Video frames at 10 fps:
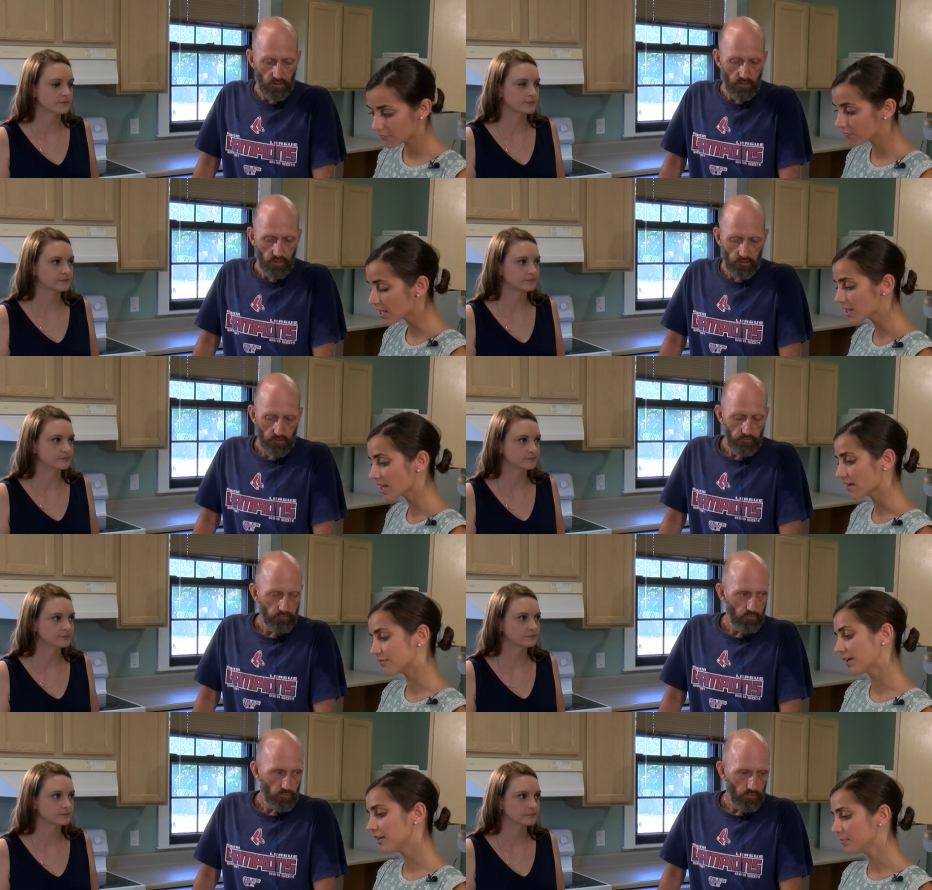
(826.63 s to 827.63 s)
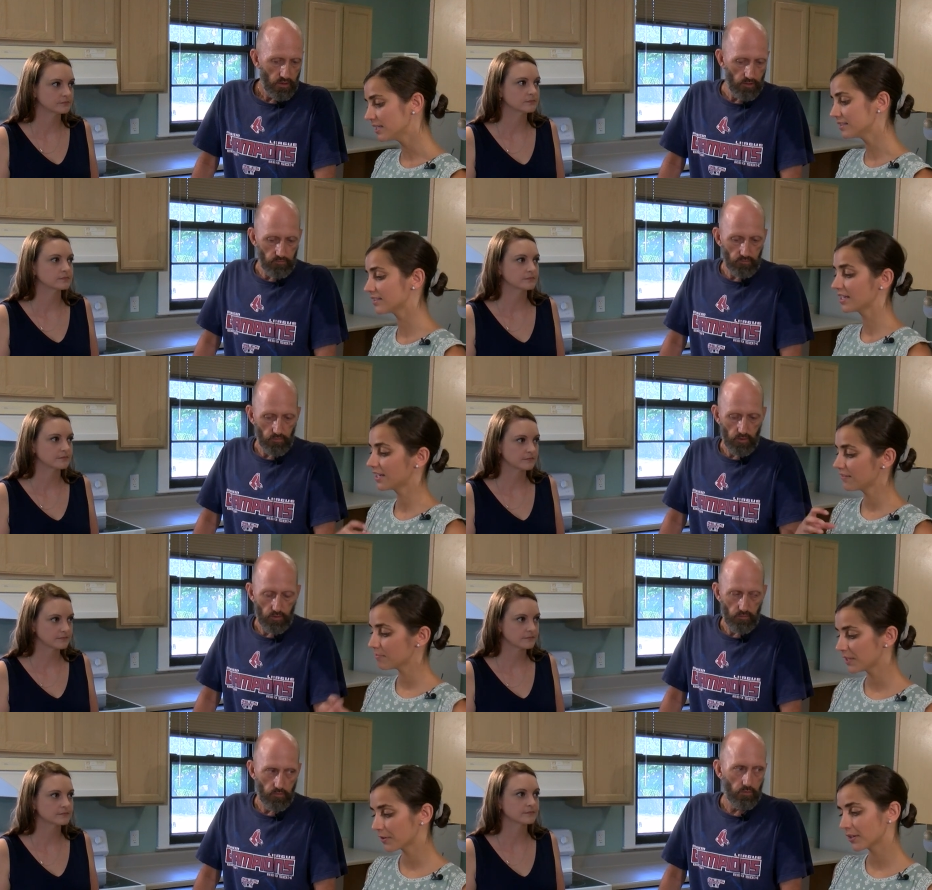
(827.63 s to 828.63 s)
Speaker 1: full of vitamins,
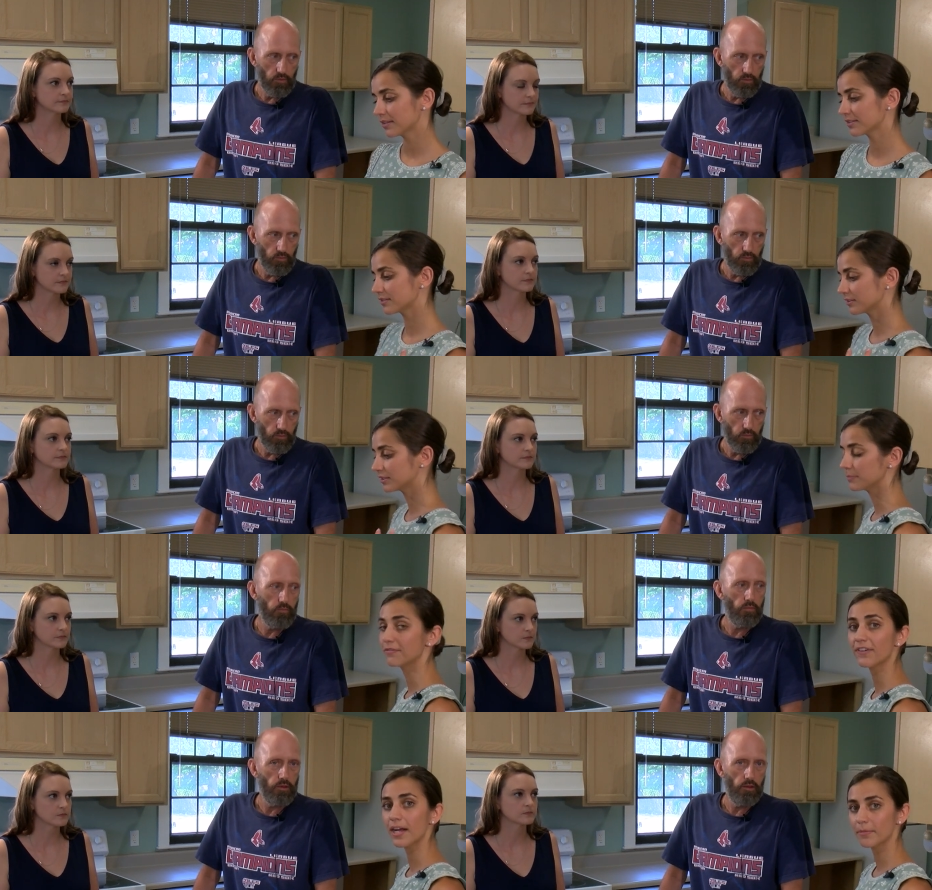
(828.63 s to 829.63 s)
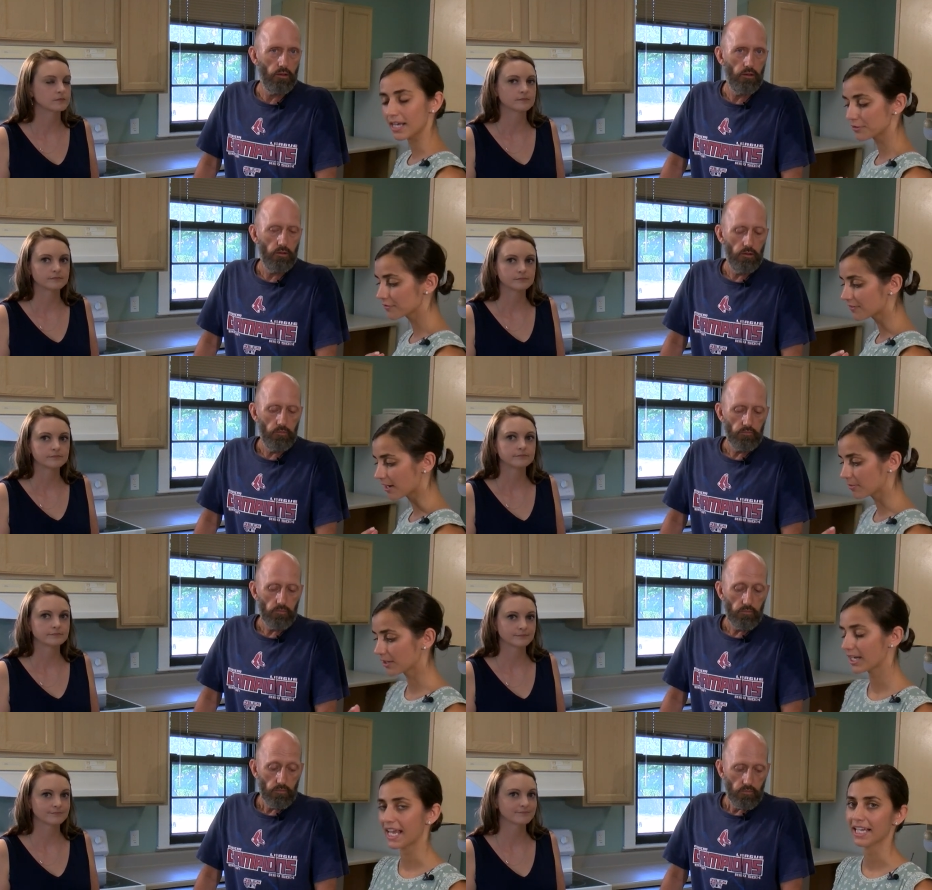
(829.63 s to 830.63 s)
minerals, some fi natural
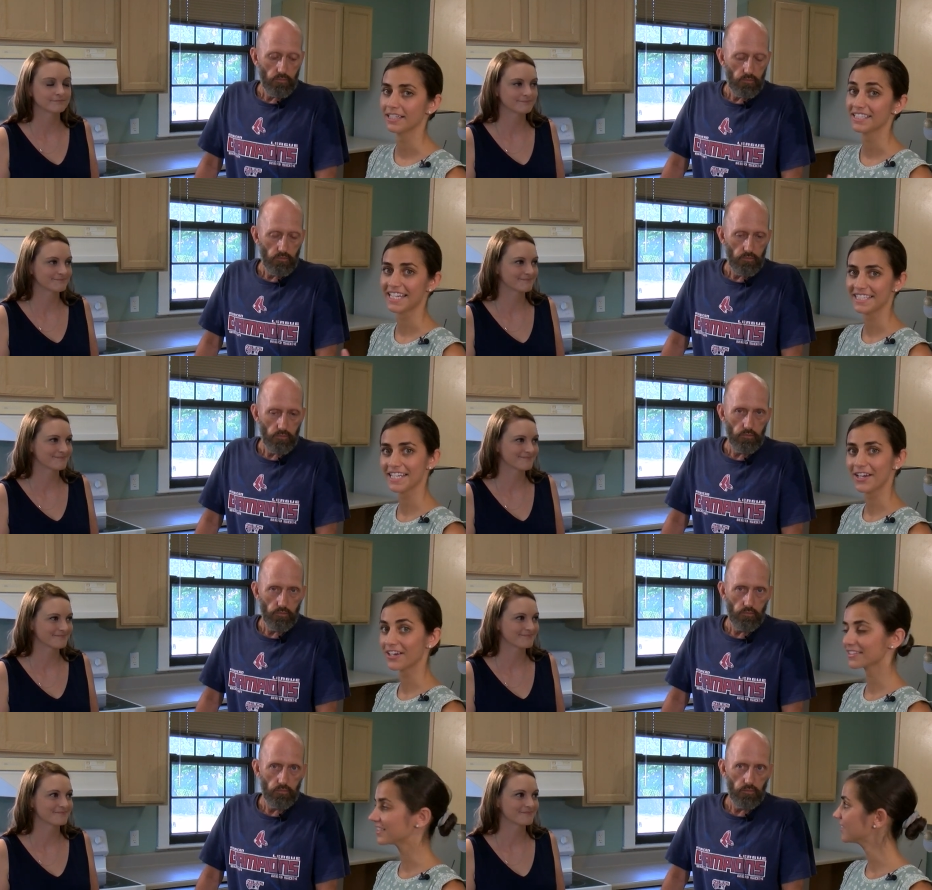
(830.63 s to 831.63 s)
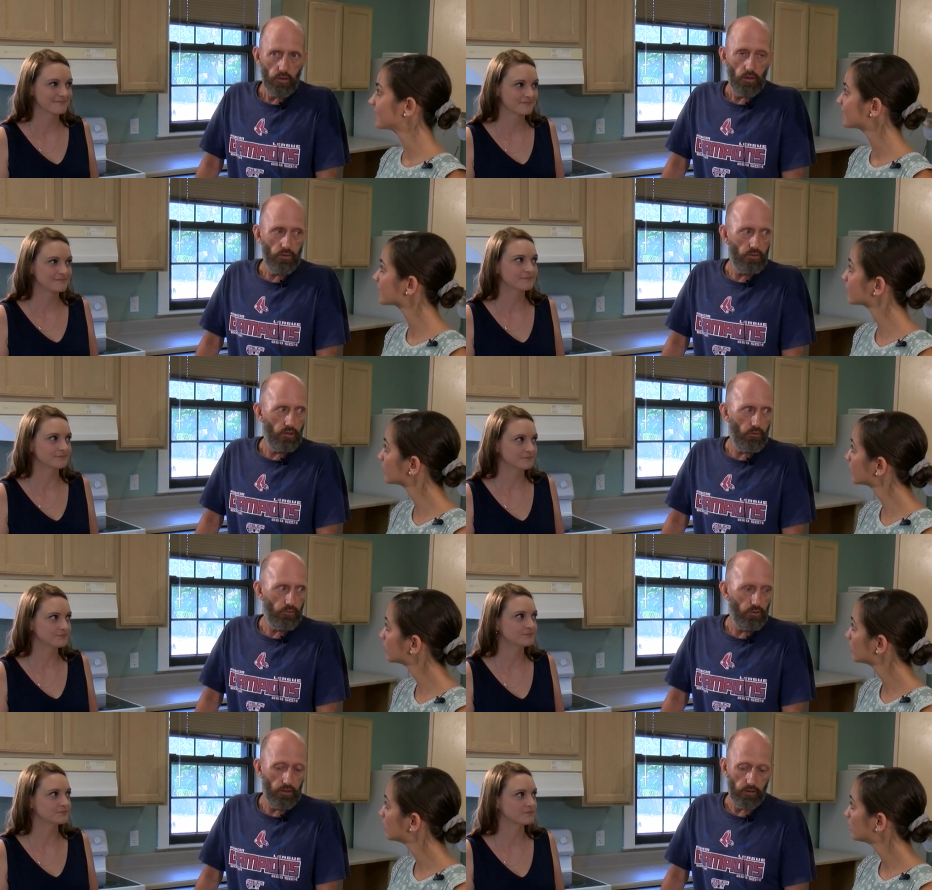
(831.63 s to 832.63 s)
fiber, and antioxidants.
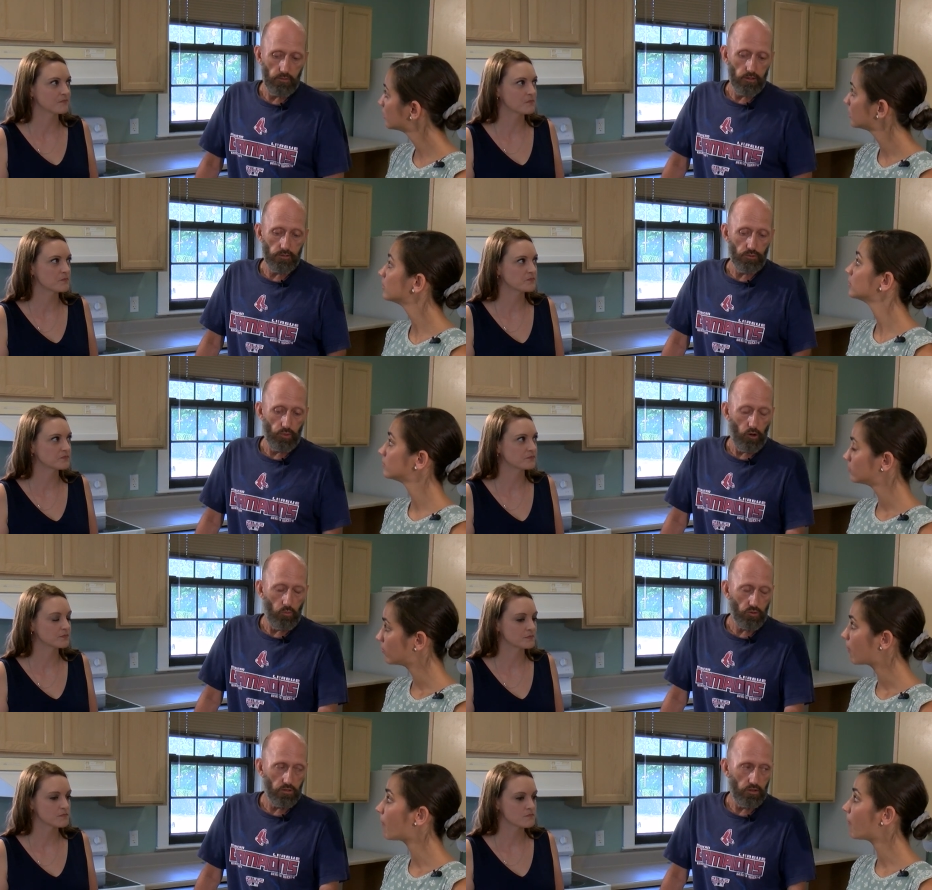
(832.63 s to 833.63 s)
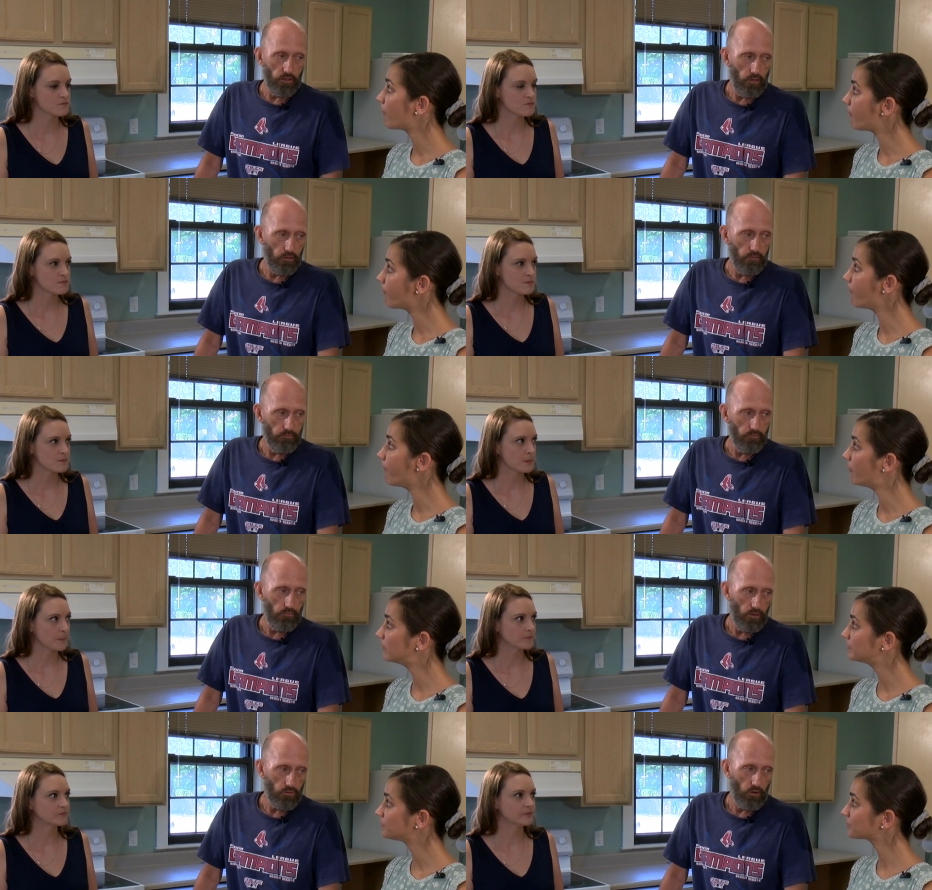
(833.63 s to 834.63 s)
Speaker 2: Definitely. This is why I almost eat daily.
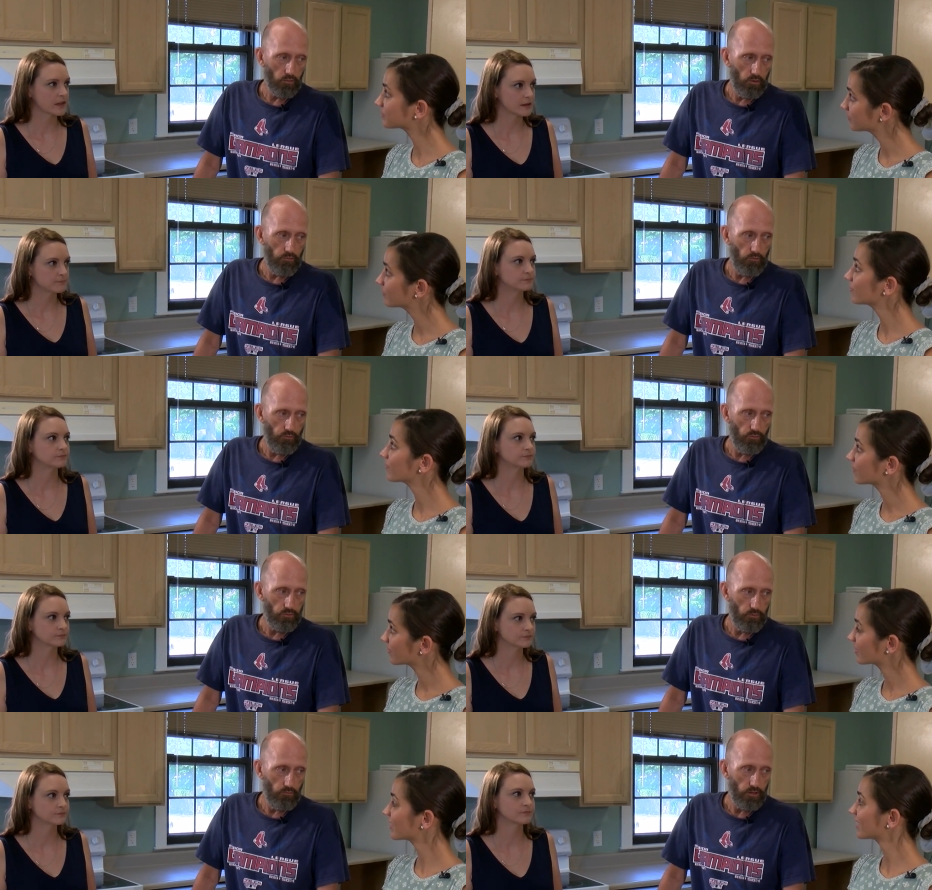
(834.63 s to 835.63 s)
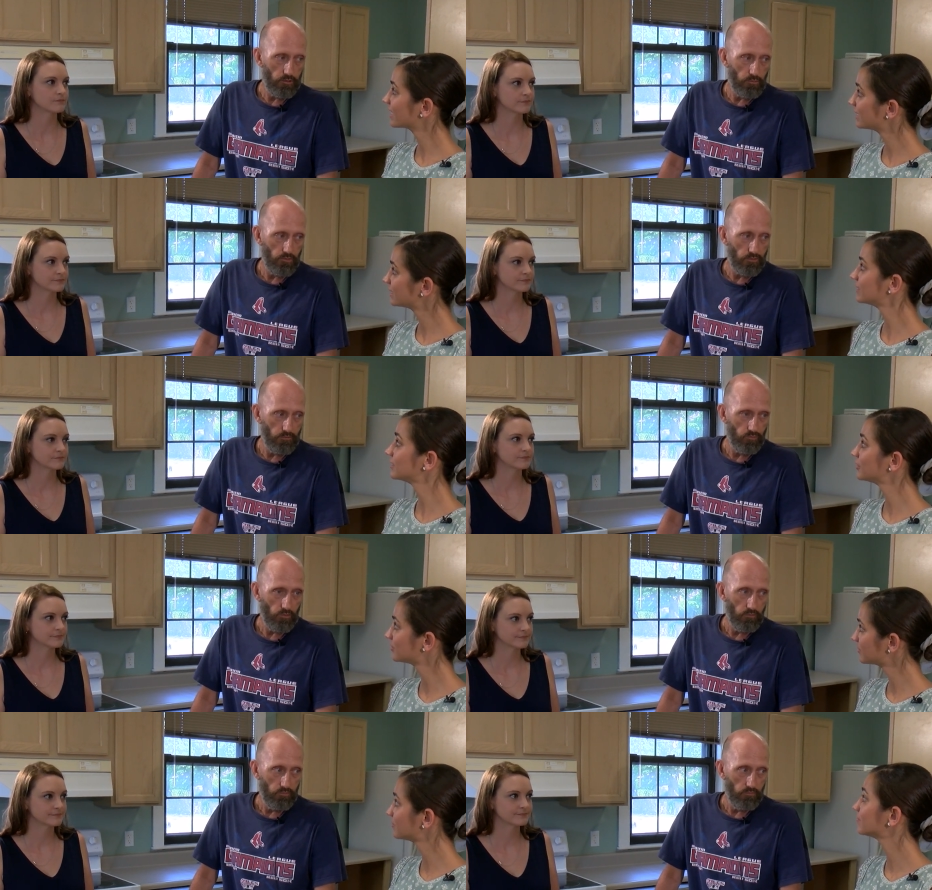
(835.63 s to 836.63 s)
So different fruits and vegetables.
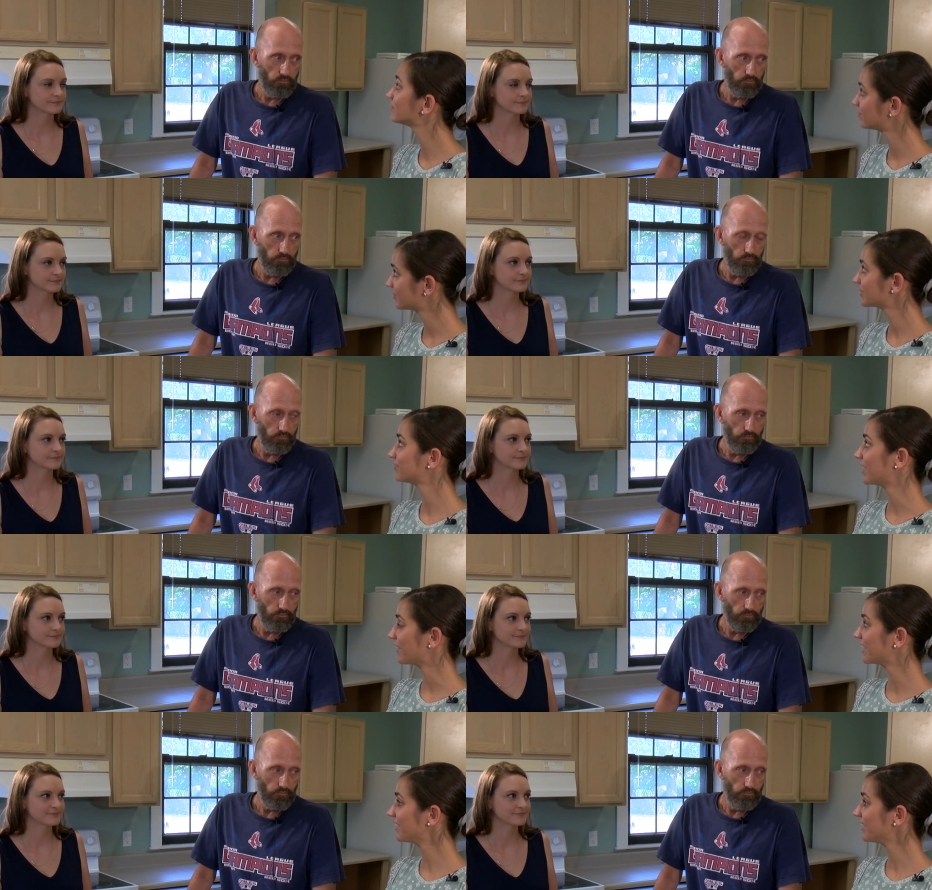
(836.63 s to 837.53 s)
Very